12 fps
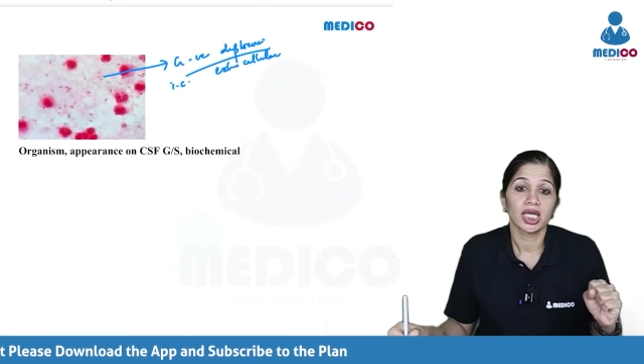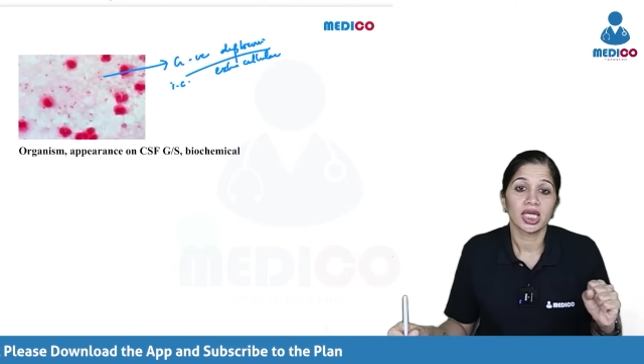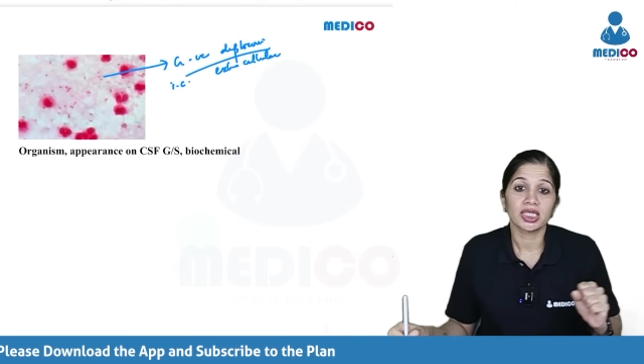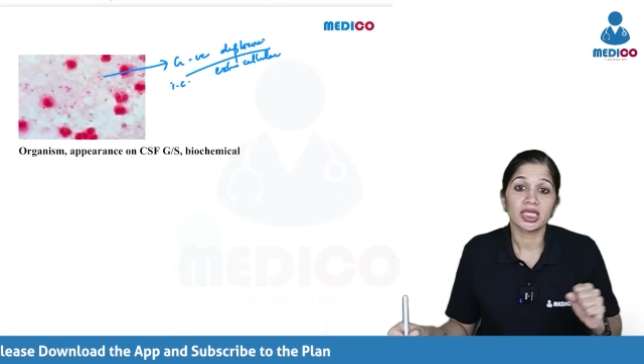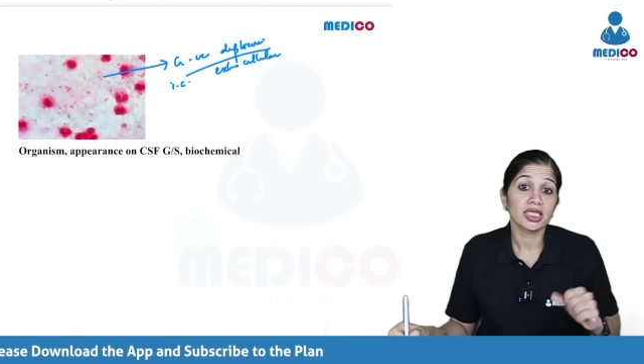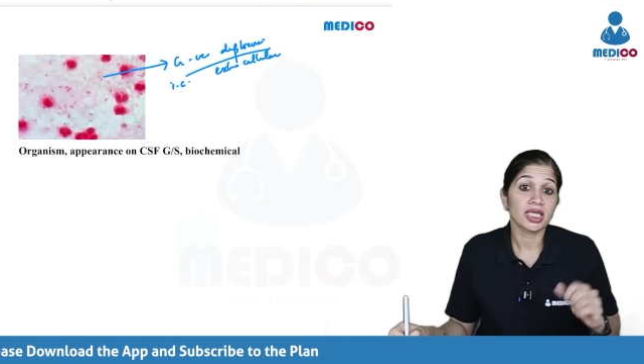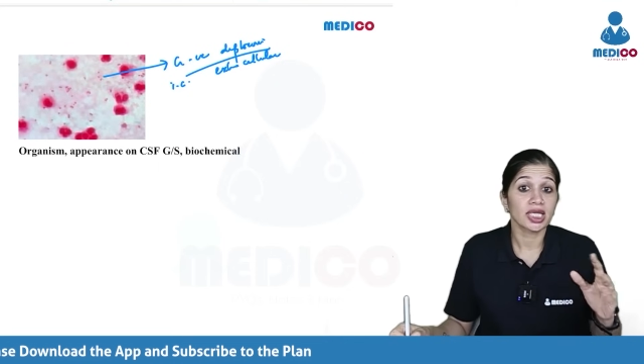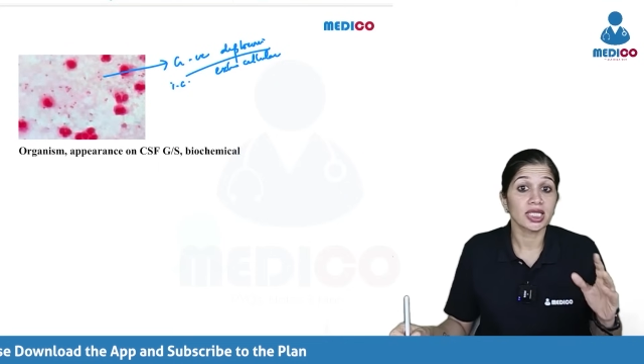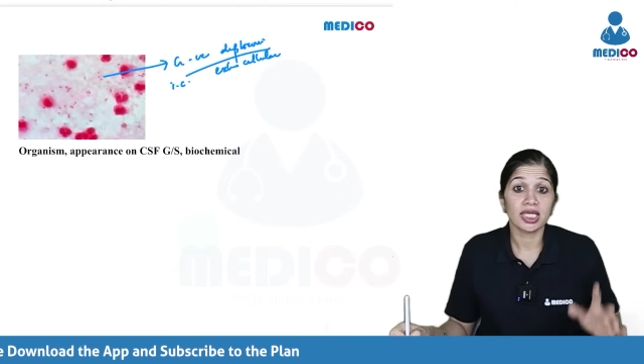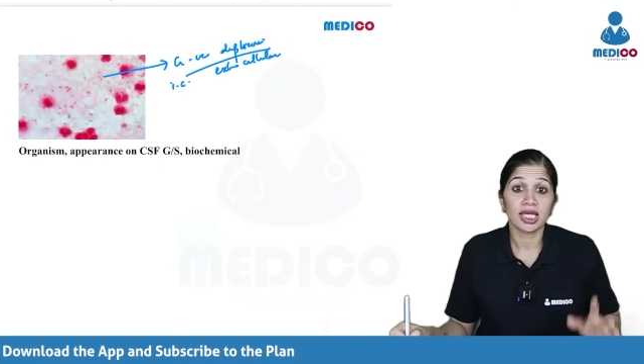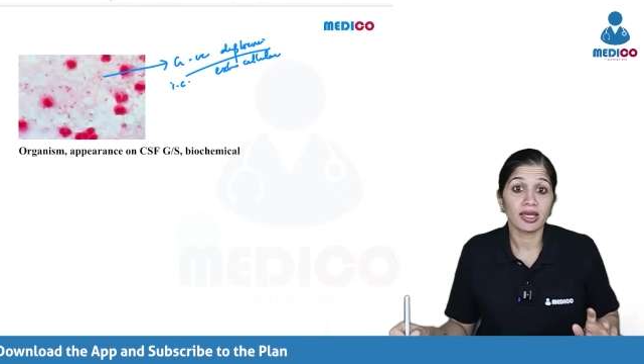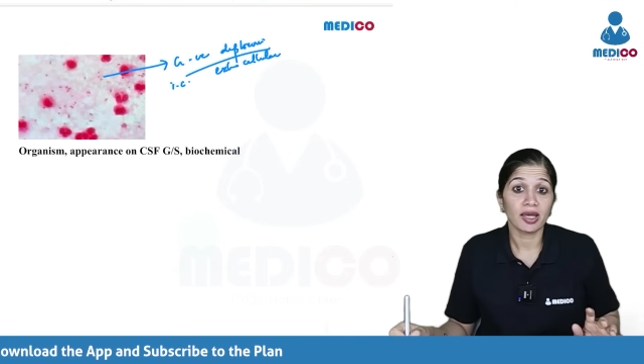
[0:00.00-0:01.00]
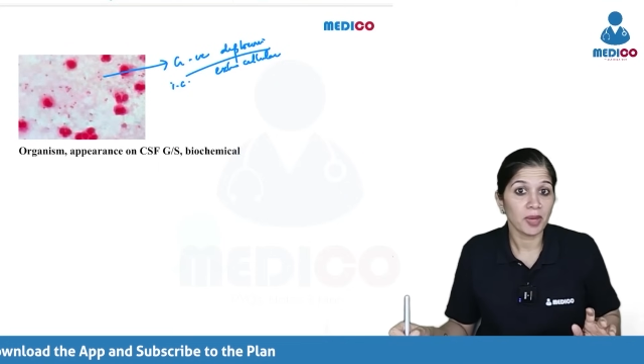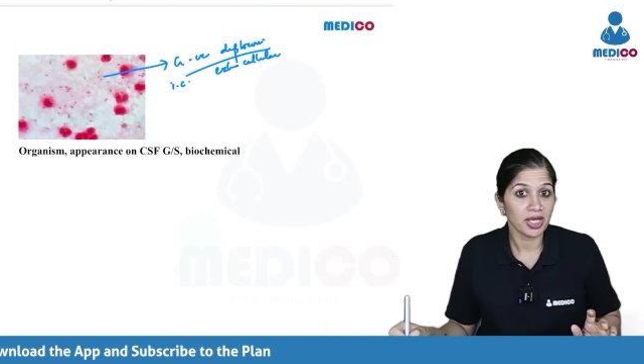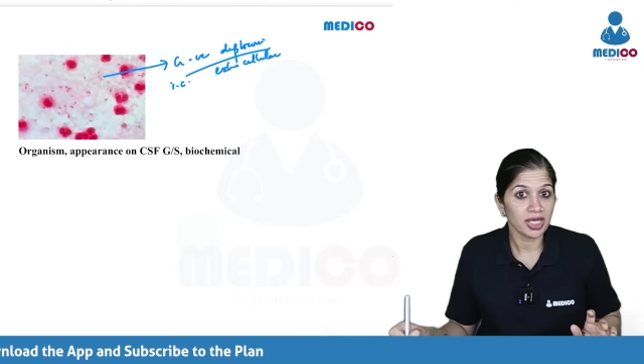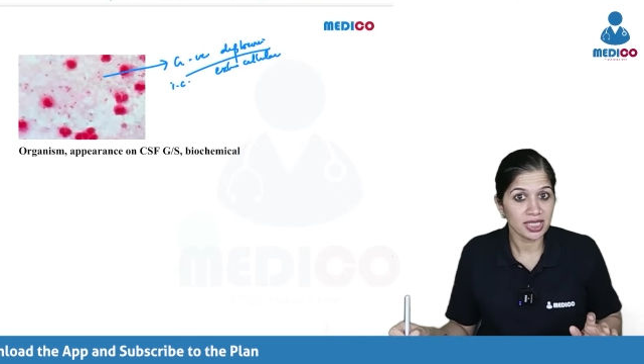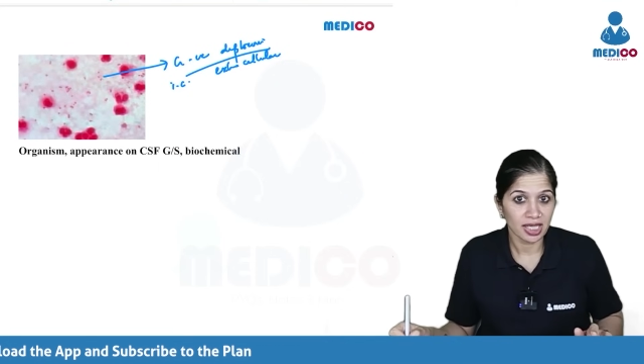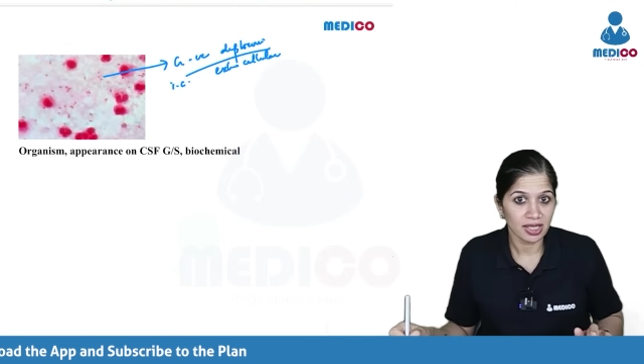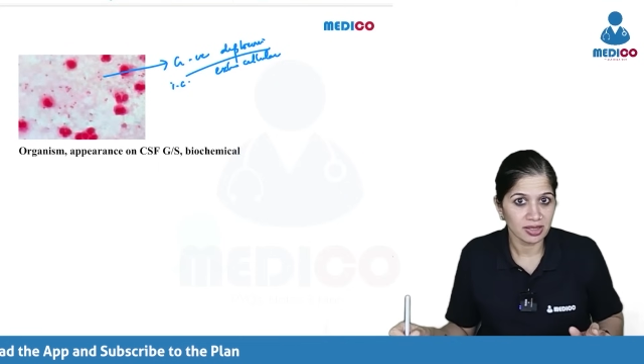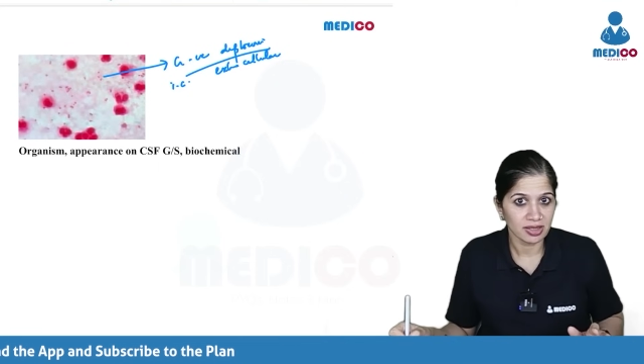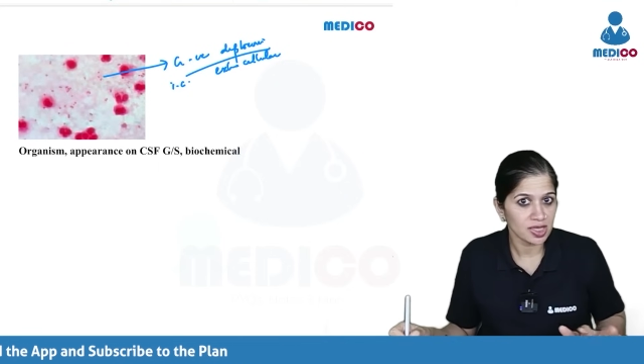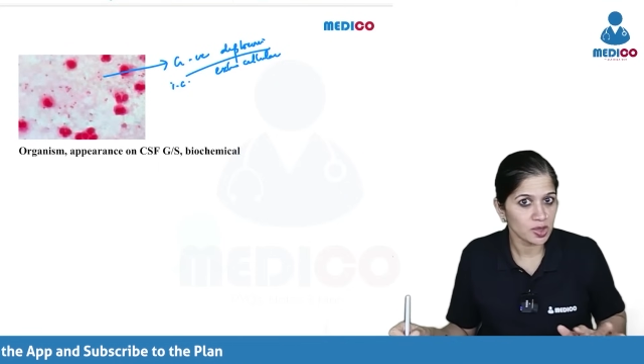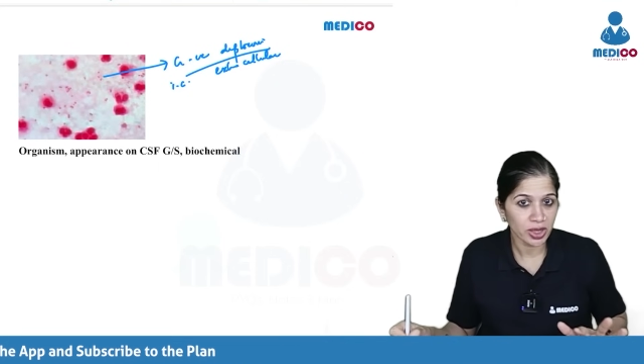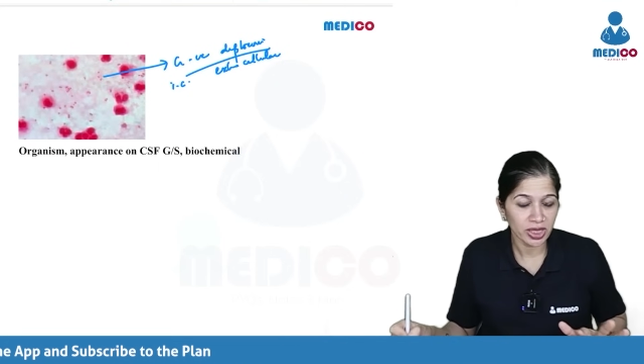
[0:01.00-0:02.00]
it is Neisseria
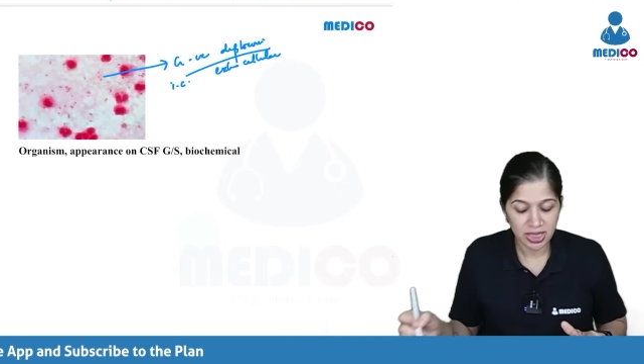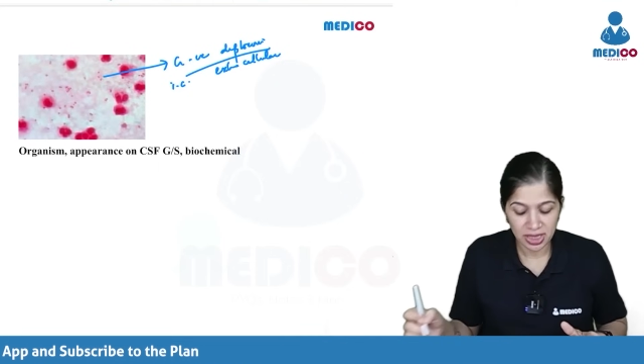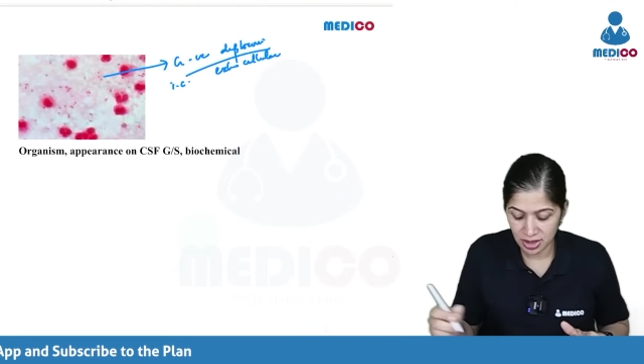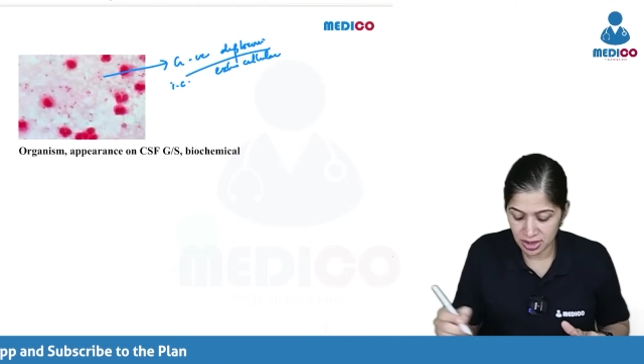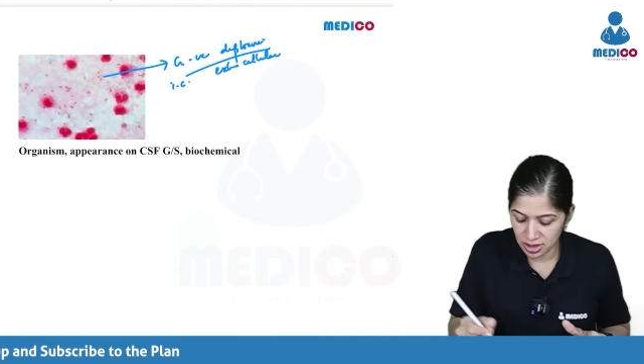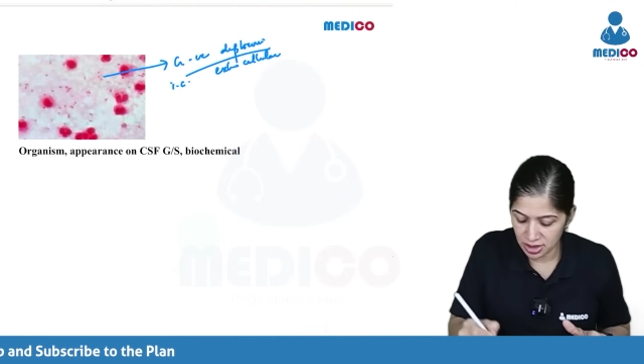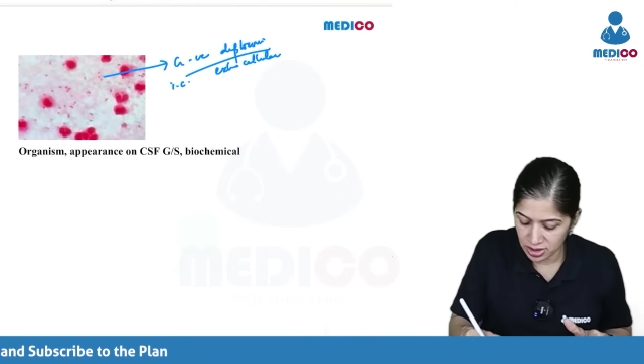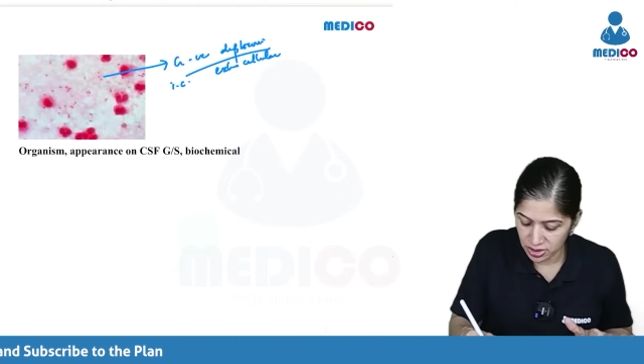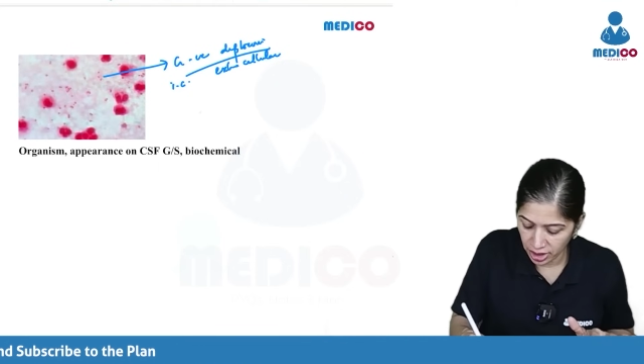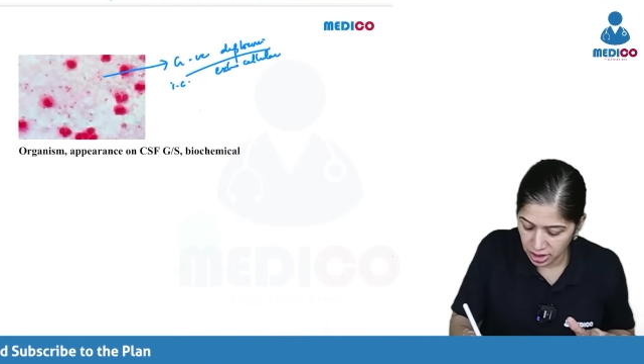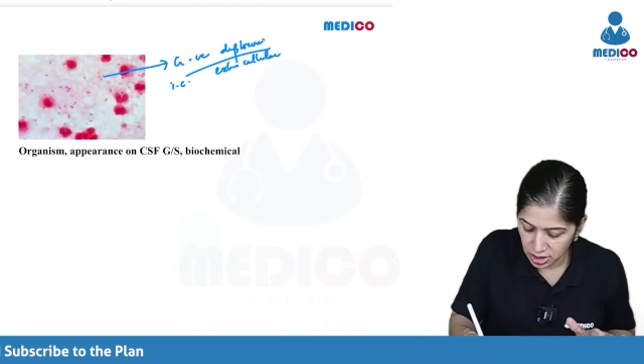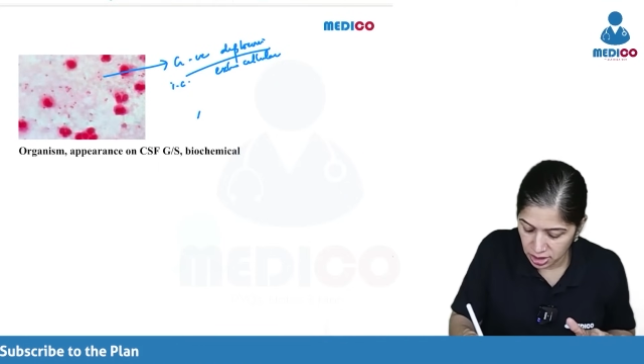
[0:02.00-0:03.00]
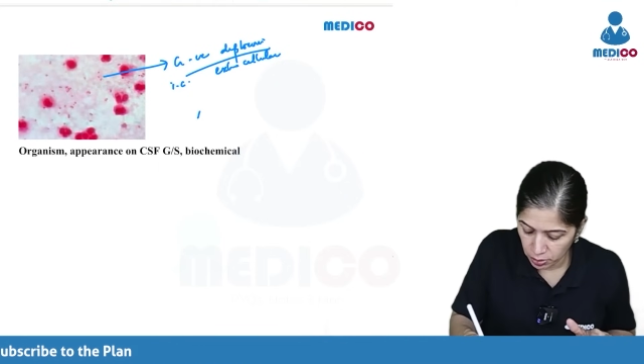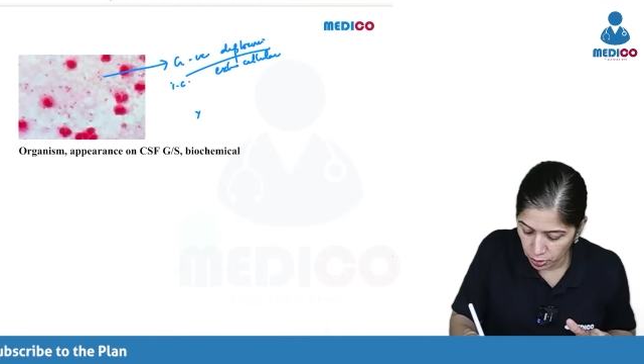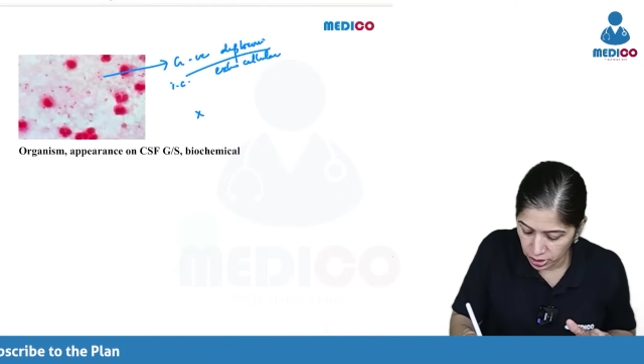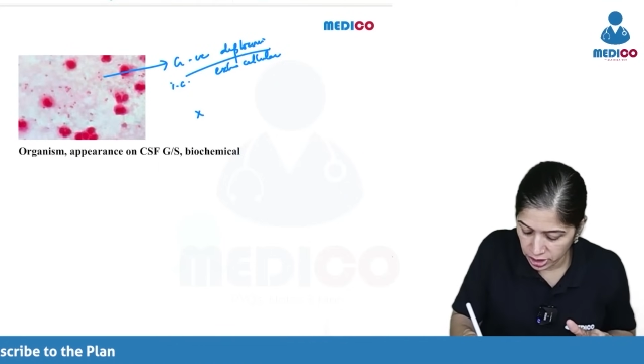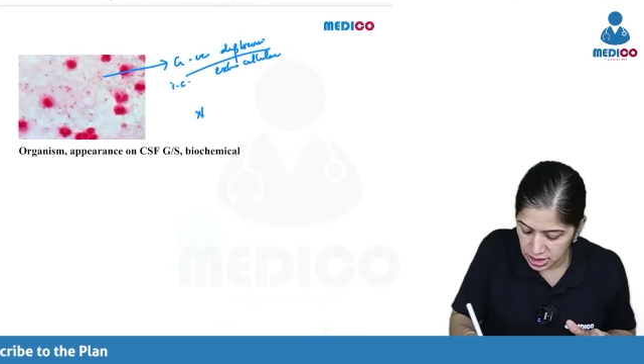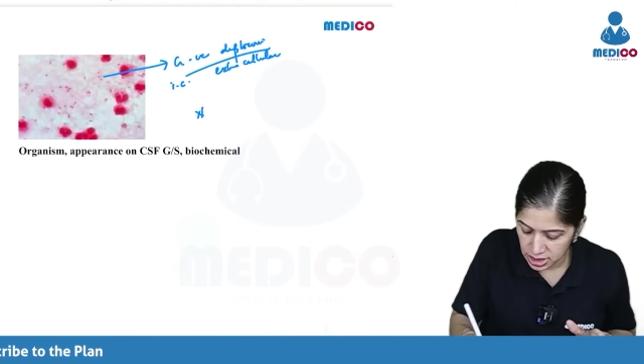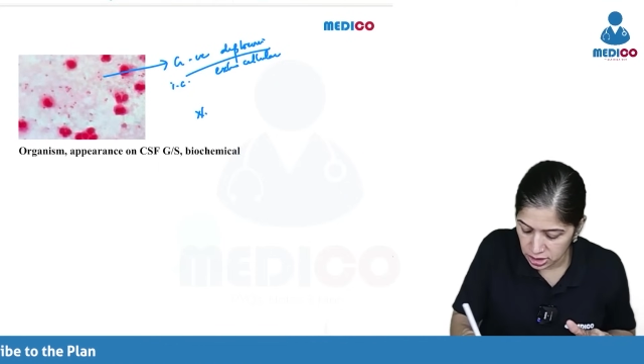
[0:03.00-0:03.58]
meningitidis. We discussed this, right, in the morning